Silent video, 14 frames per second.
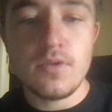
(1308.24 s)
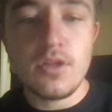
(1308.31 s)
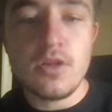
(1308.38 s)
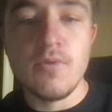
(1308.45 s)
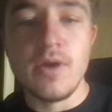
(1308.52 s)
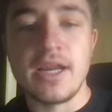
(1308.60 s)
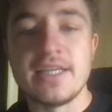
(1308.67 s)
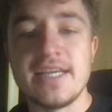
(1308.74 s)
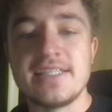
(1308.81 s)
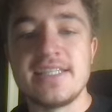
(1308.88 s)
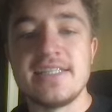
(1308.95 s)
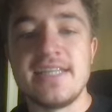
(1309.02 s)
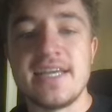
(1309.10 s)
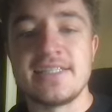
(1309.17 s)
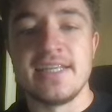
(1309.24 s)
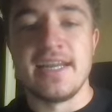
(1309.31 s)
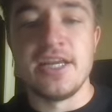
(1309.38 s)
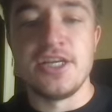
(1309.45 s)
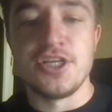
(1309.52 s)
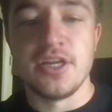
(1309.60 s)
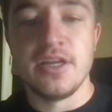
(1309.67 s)
right, because that's the
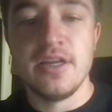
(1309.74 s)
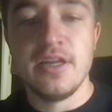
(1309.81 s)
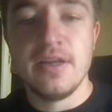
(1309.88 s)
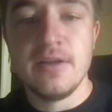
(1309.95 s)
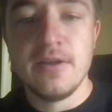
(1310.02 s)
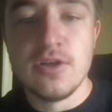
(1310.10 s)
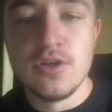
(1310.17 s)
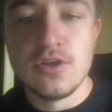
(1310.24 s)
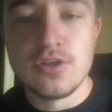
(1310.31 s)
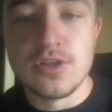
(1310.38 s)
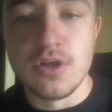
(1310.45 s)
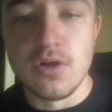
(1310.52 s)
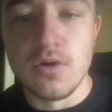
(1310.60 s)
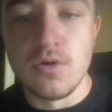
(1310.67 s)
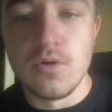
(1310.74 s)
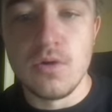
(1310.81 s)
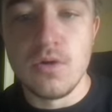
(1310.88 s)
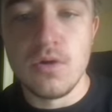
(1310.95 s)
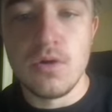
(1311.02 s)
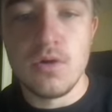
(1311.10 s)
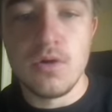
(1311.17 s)
destination. So
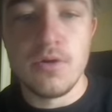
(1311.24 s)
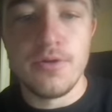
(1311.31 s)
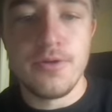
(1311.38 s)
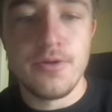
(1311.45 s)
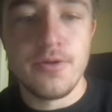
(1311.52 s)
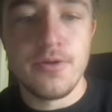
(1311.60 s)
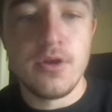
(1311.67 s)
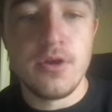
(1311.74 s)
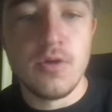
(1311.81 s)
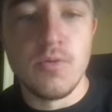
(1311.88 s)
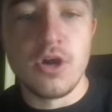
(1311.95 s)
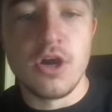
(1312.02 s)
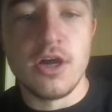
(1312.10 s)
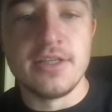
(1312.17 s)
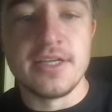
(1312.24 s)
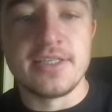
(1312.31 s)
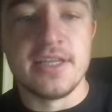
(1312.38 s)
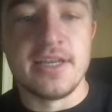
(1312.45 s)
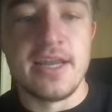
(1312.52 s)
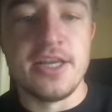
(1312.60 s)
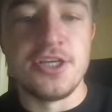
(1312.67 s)
we'll call
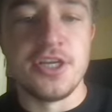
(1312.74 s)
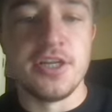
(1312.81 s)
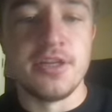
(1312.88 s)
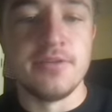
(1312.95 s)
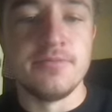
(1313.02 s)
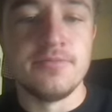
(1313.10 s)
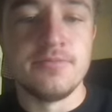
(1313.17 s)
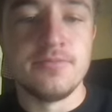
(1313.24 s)
destination